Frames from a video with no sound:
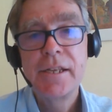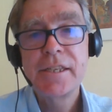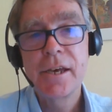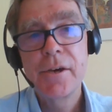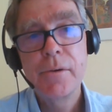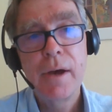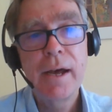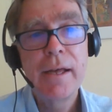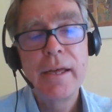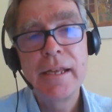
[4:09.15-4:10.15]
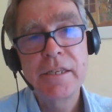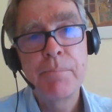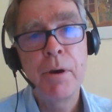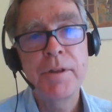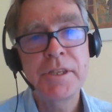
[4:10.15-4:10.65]
So it's
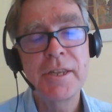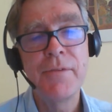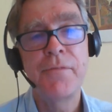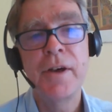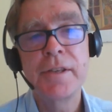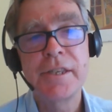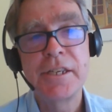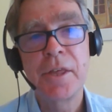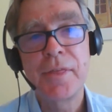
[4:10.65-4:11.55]
a positive advantage,